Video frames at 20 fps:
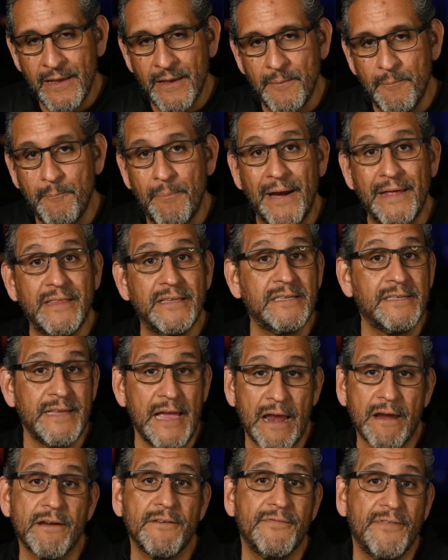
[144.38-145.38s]
by the
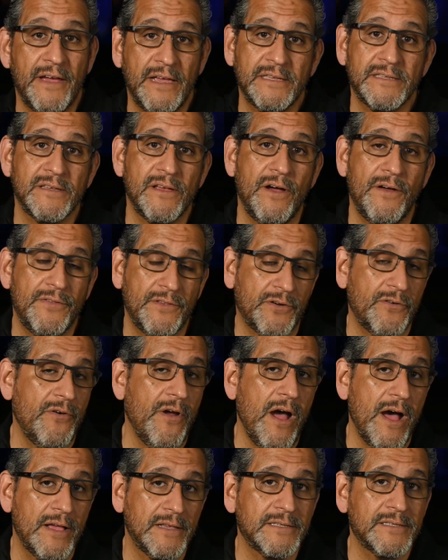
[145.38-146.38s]
sacrifice on the
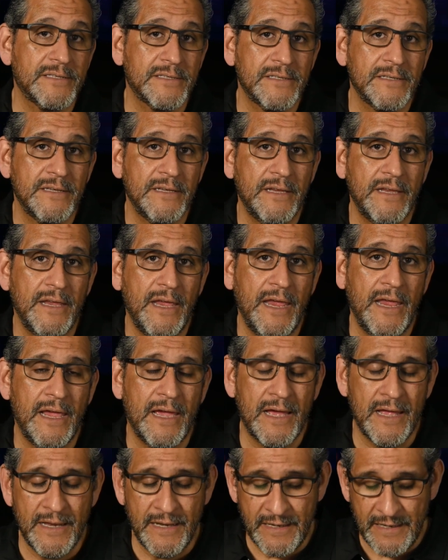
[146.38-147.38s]
cross.
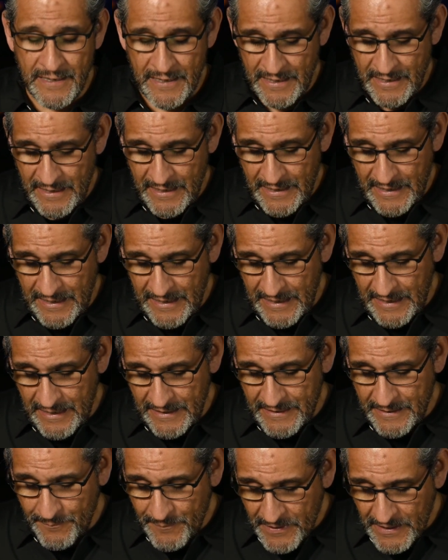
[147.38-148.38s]
And
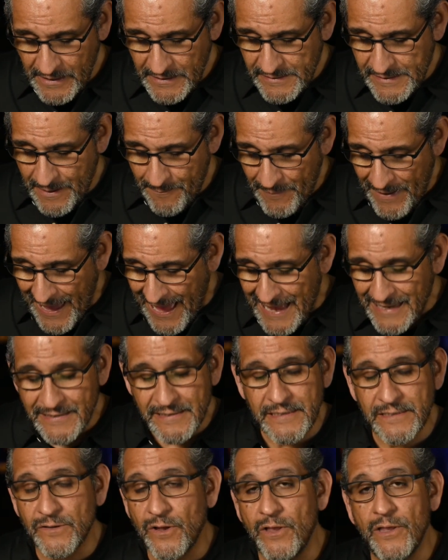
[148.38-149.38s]
the peace that
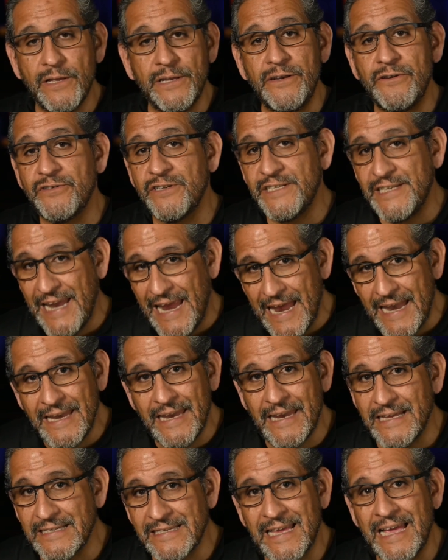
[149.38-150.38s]
passes all
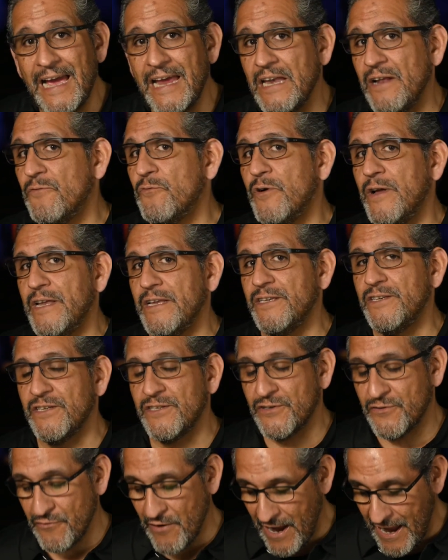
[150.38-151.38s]
understanding is kind of what it
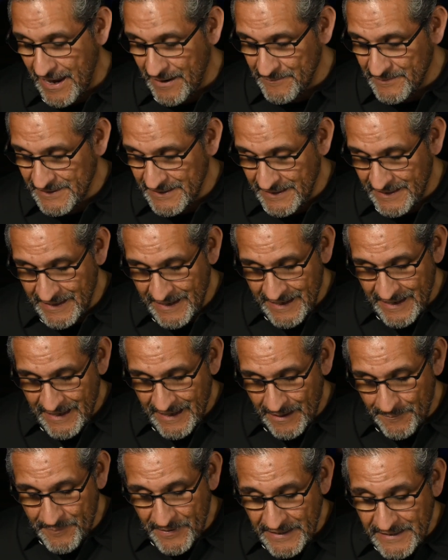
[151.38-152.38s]
describes, and
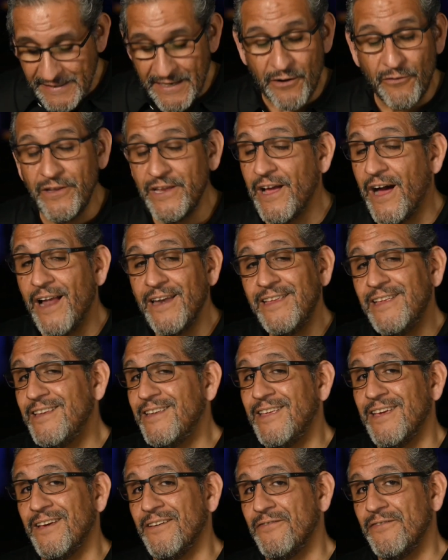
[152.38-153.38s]
a peace that only God
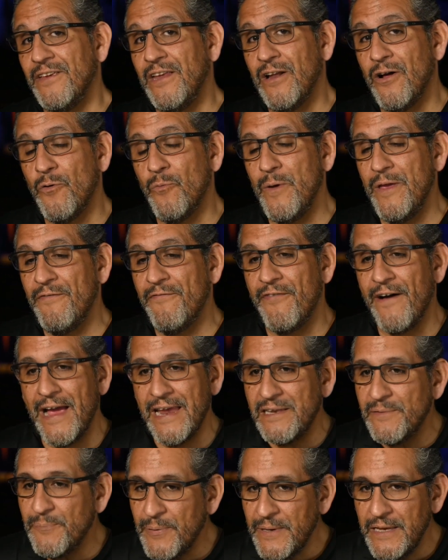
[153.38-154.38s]
can give. You know, we
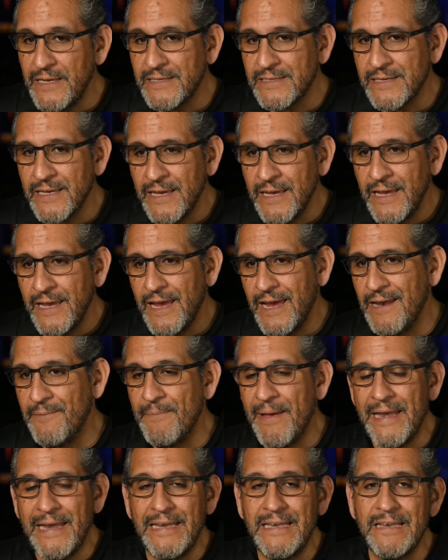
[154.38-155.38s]
find peace
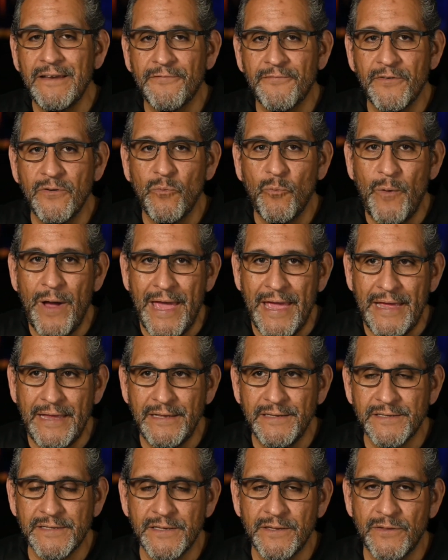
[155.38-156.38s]
in many different
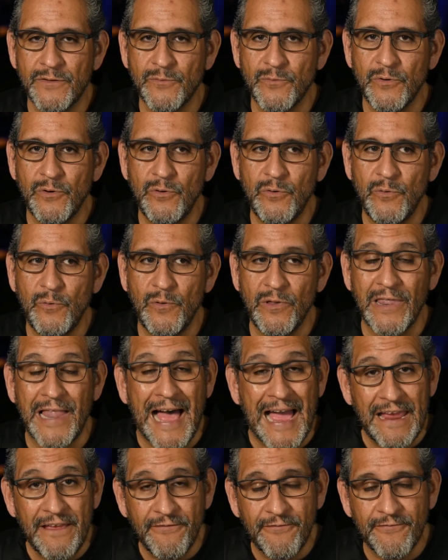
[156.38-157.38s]
ways through
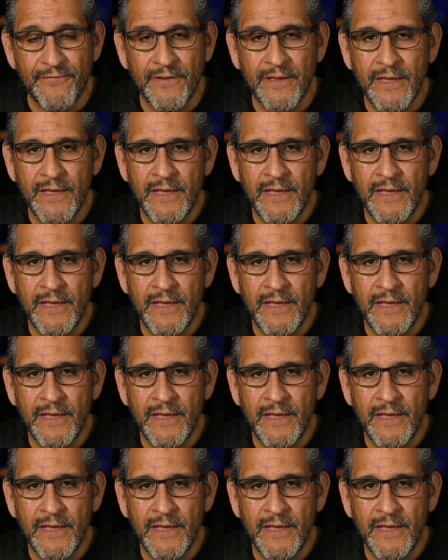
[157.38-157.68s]
life,